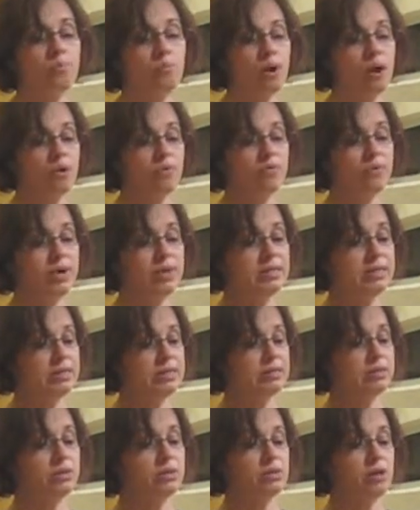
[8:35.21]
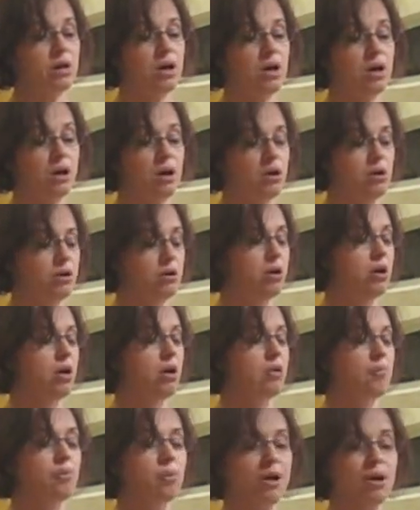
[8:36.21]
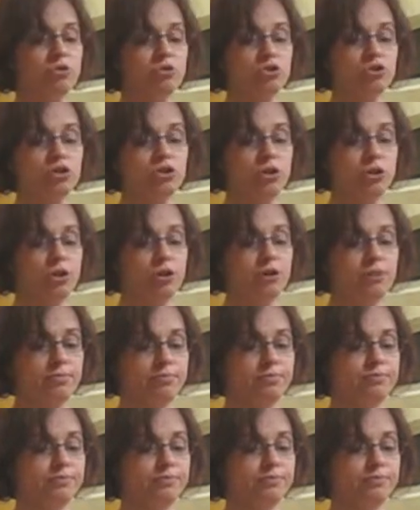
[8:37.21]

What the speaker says: brown rice, our brown sugar,